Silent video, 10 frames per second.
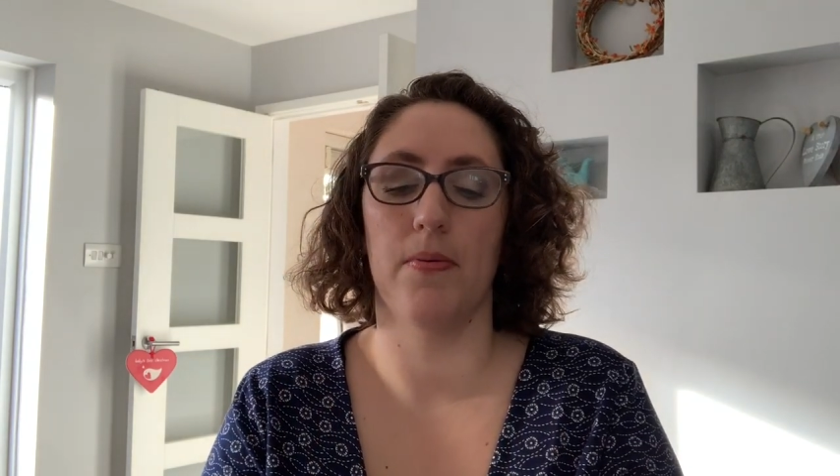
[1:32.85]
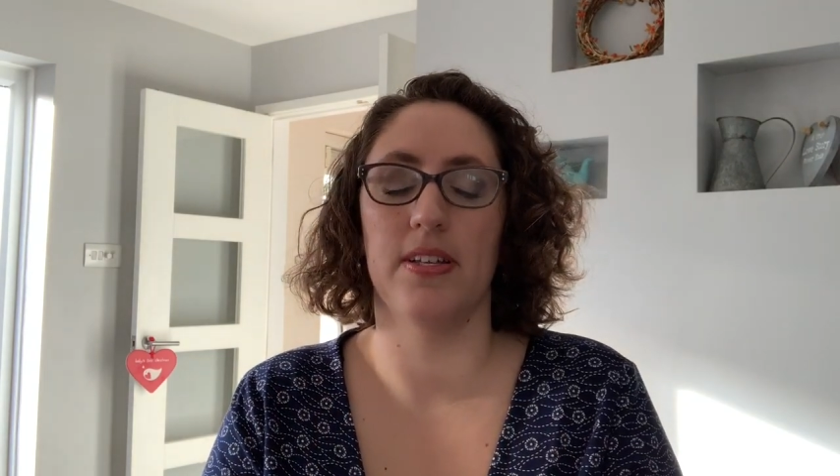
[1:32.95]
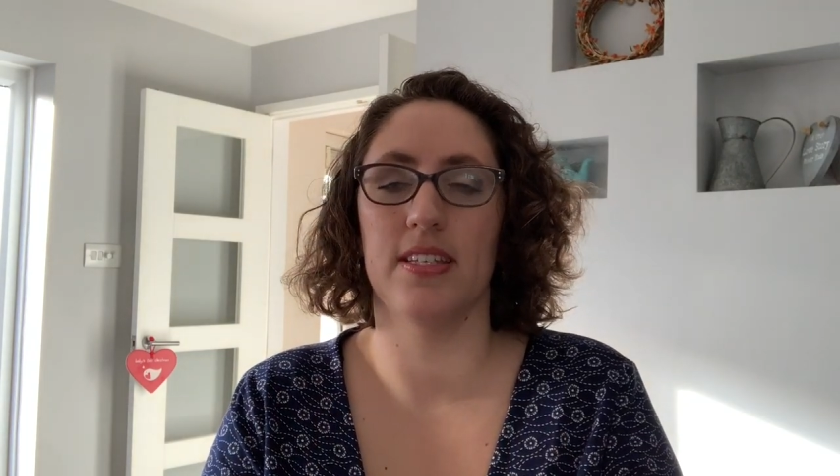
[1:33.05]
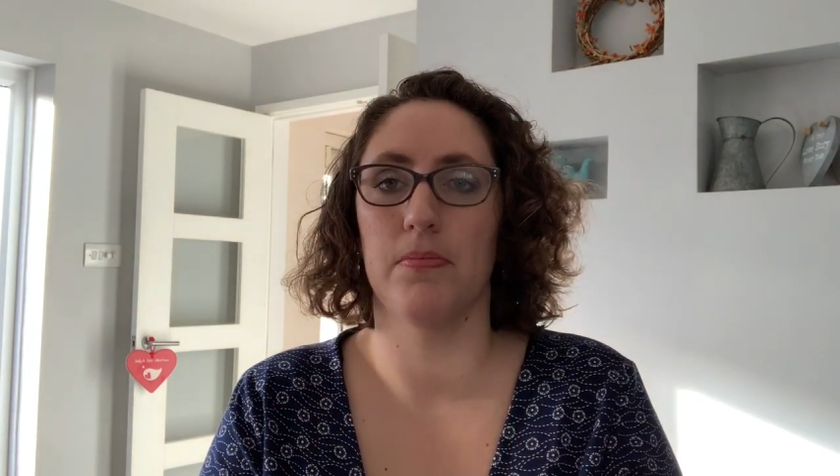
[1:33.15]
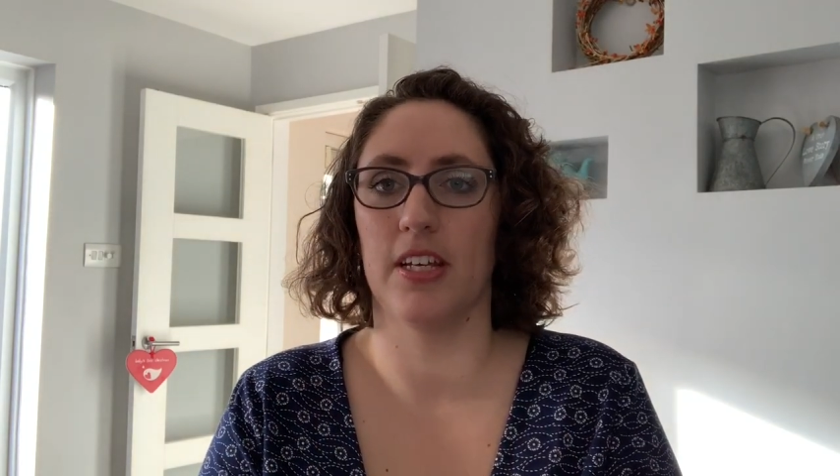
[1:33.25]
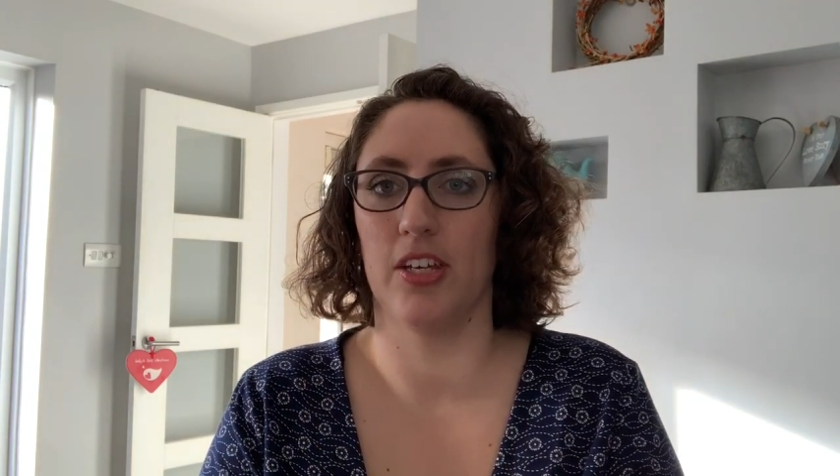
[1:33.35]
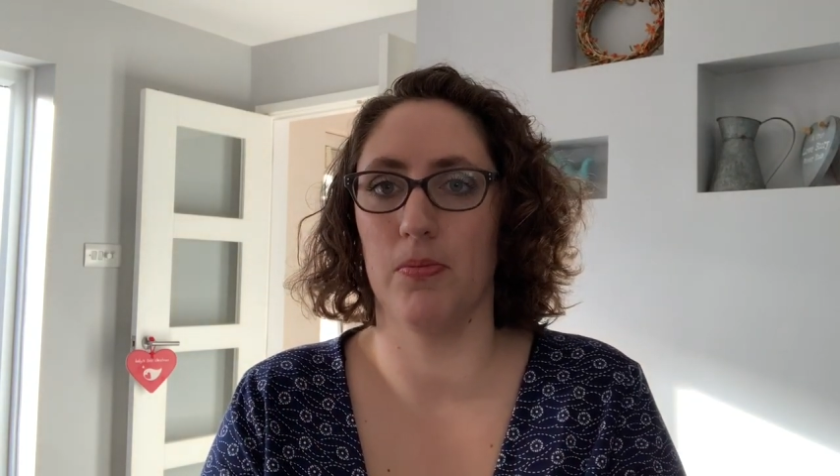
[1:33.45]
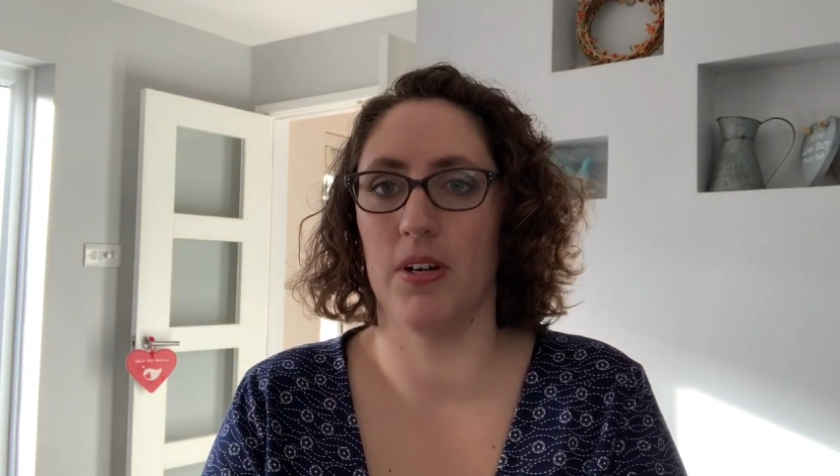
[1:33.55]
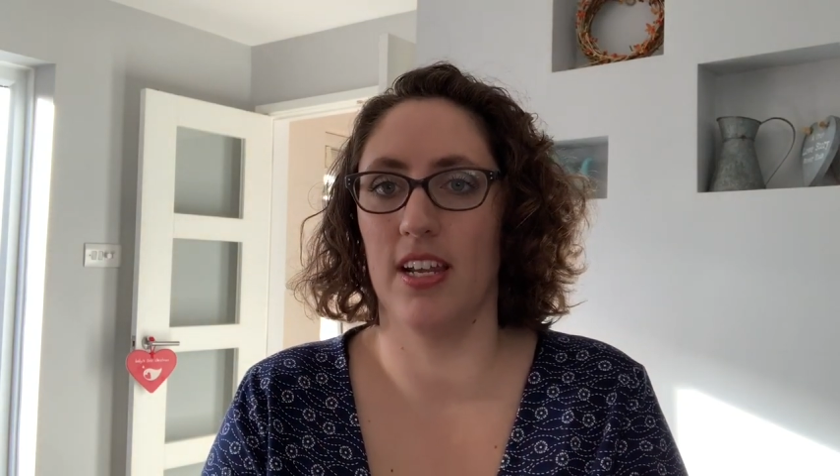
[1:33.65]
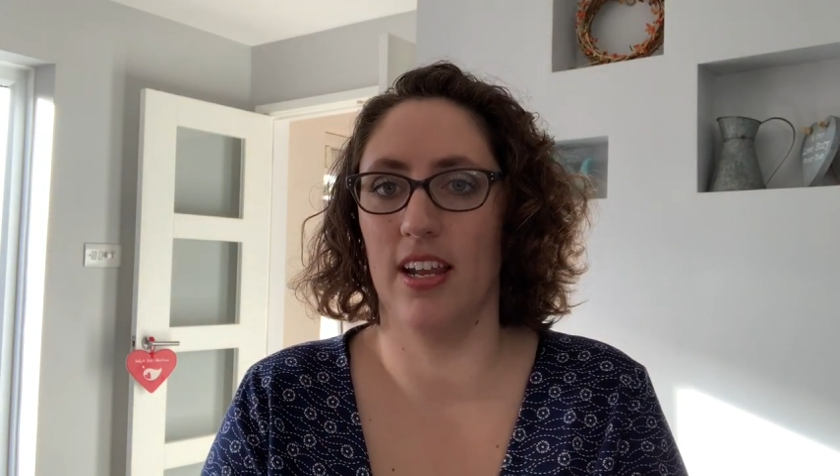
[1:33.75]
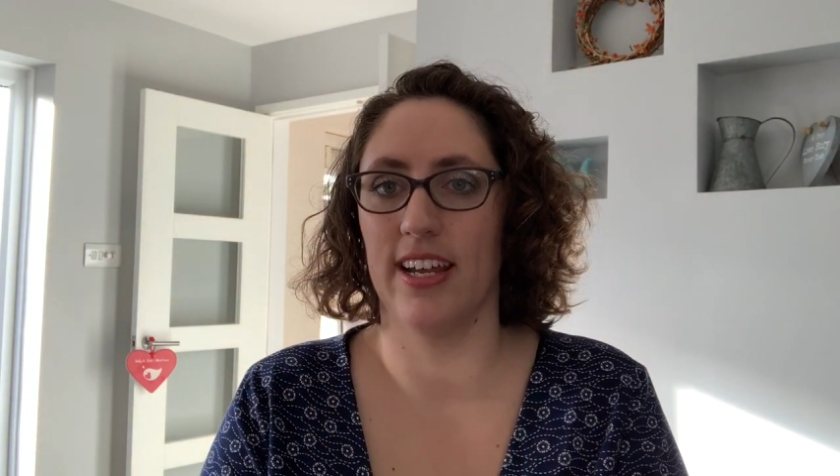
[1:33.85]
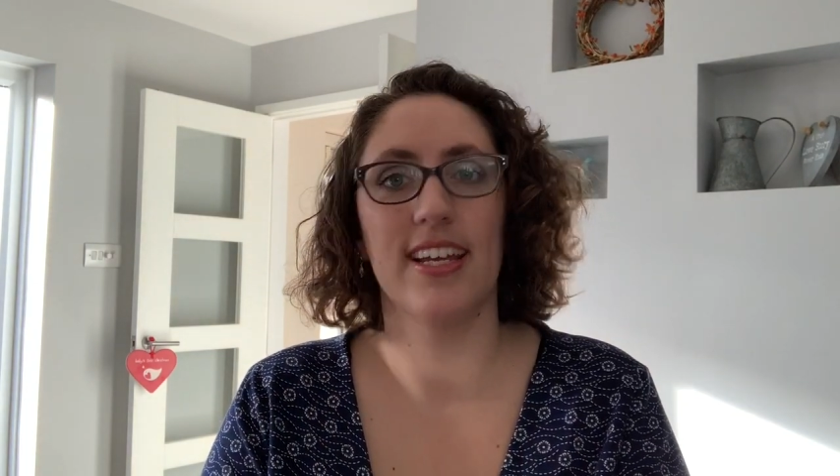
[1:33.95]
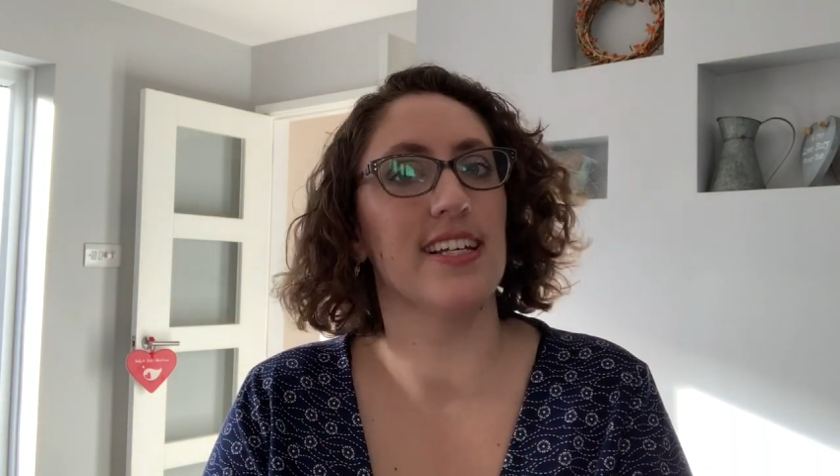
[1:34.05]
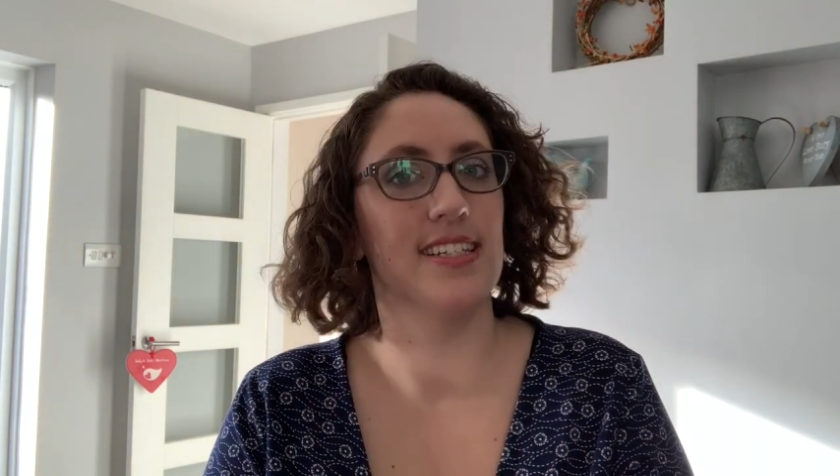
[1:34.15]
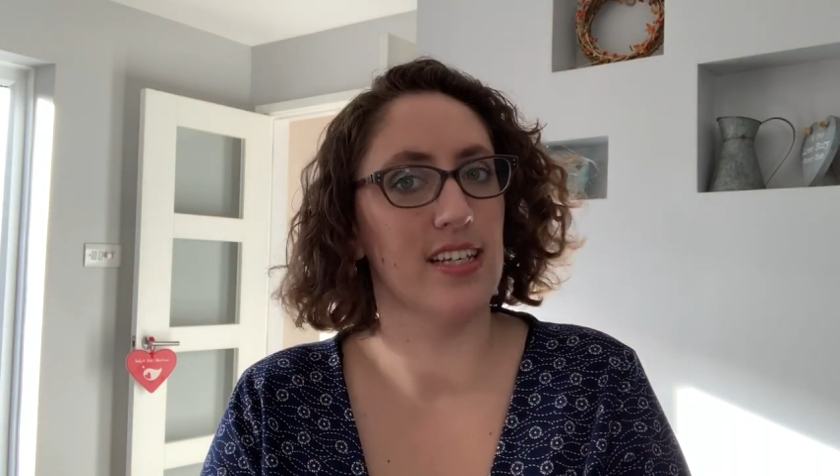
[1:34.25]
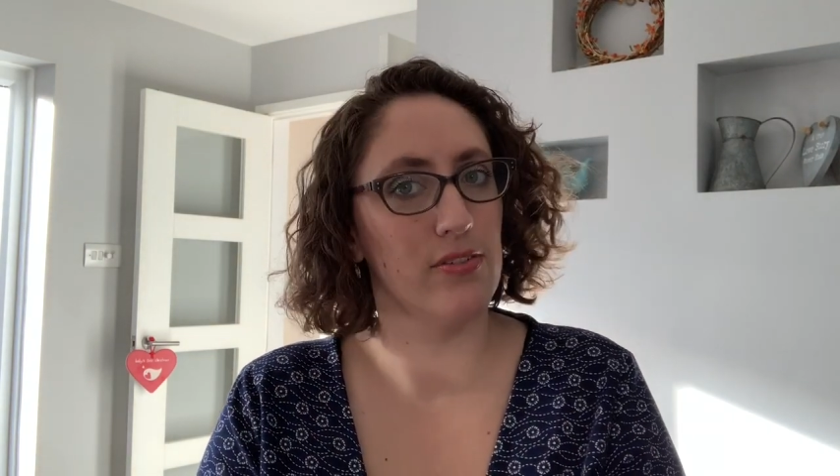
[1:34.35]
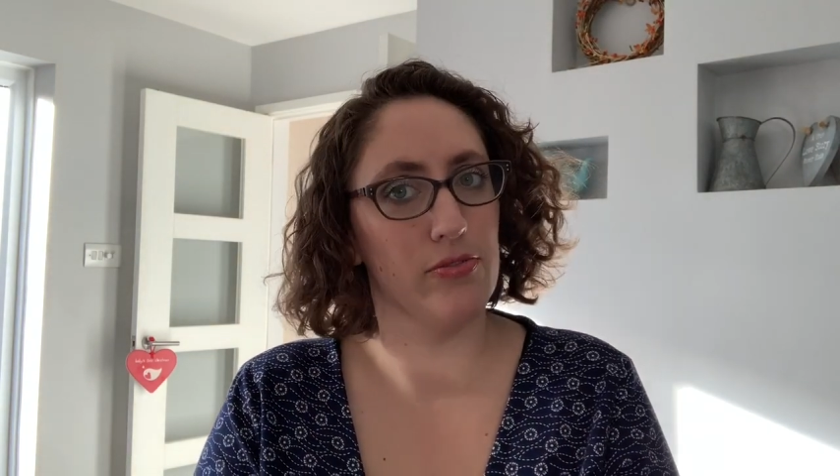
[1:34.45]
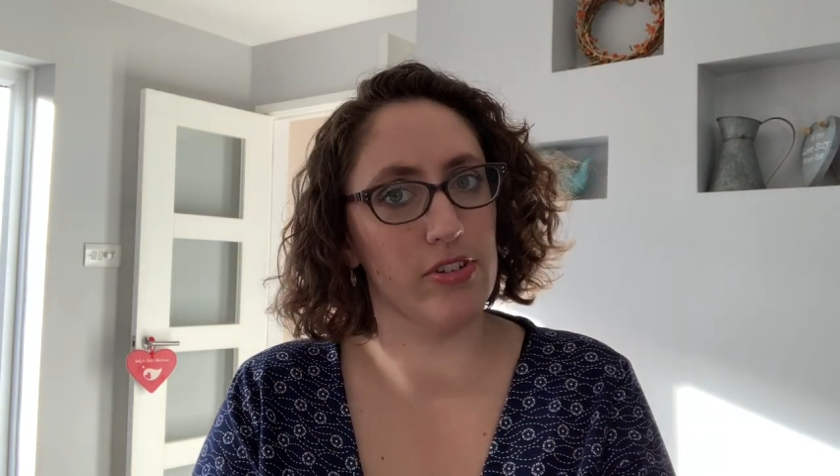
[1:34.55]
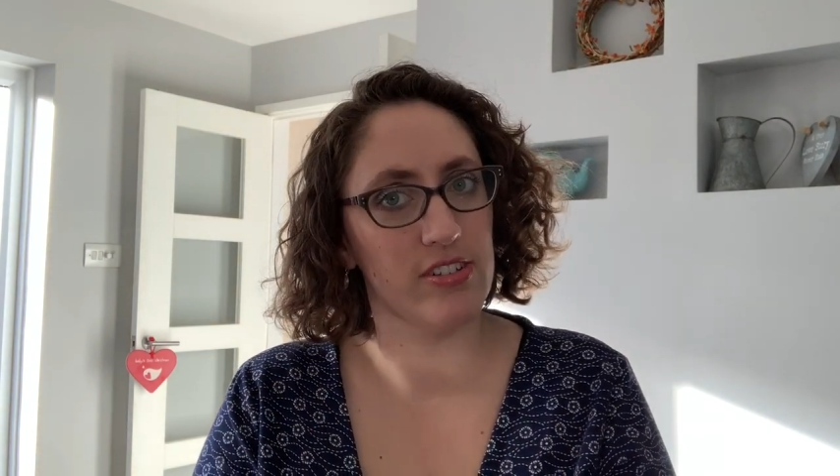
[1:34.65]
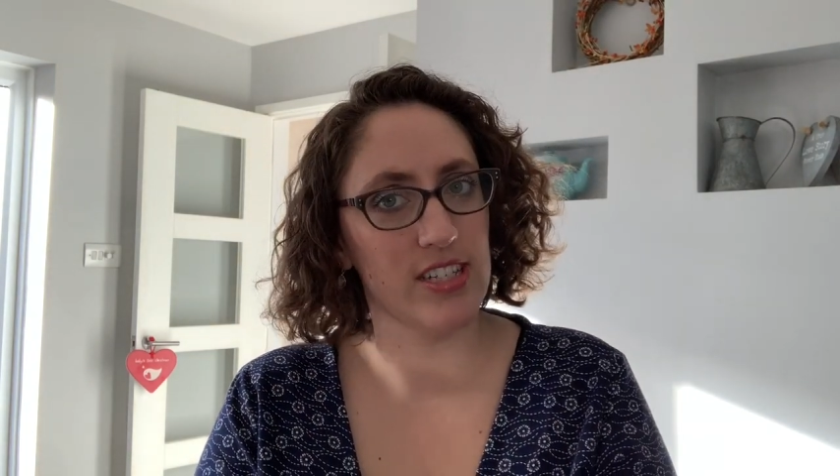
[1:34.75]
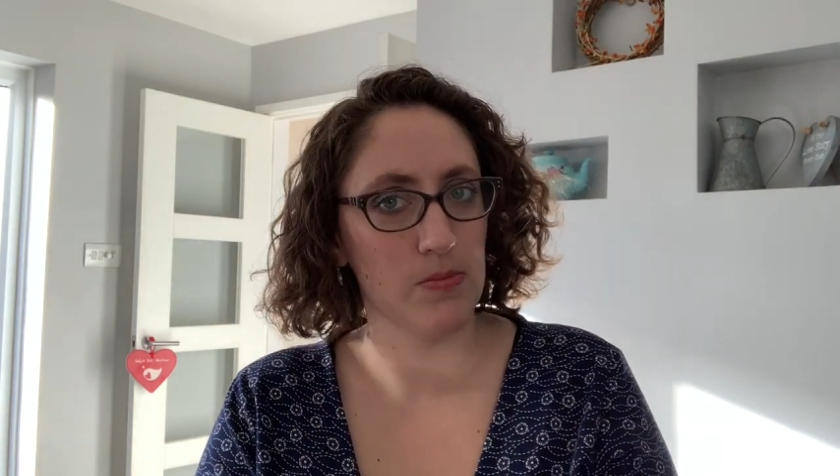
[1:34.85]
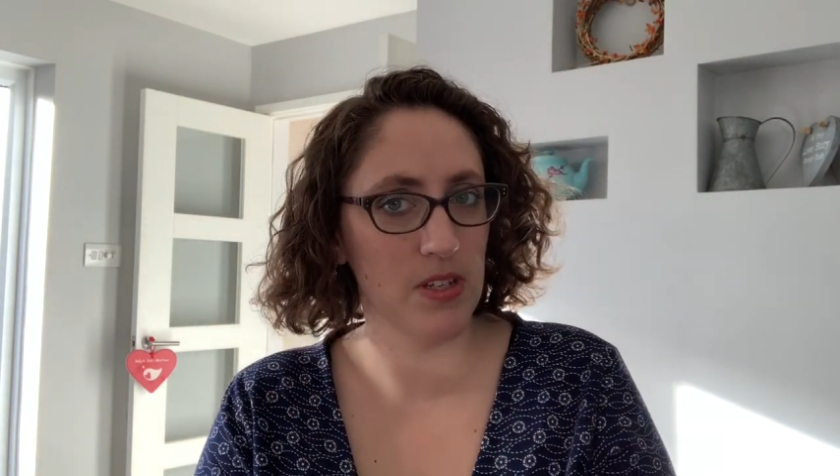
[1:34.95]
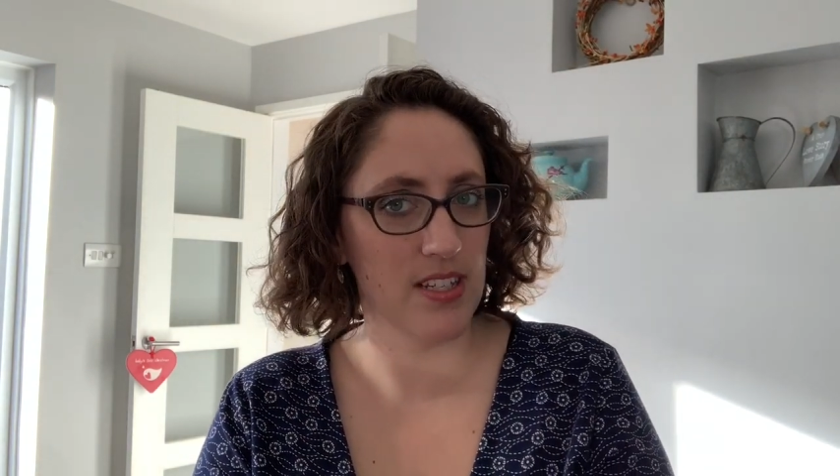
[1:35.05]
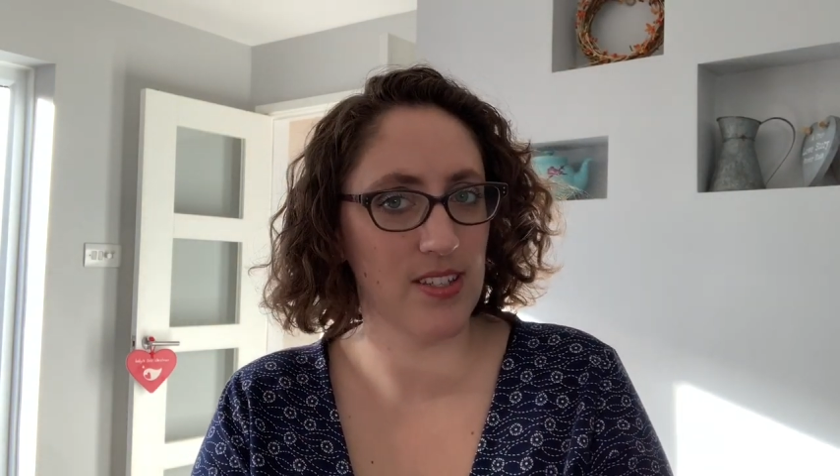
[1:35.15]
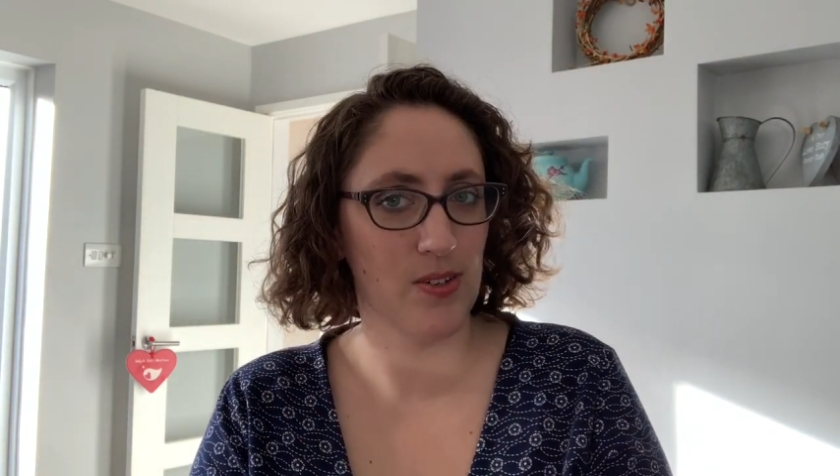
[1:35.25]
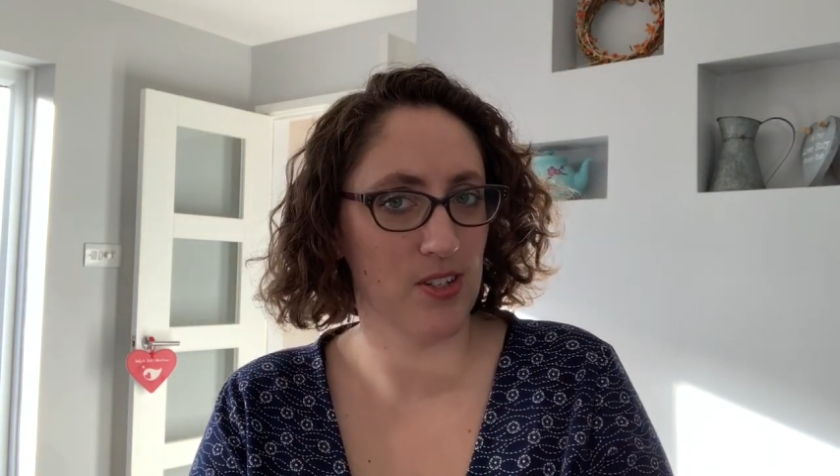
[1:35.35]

it's something you might like as a gift for Christmas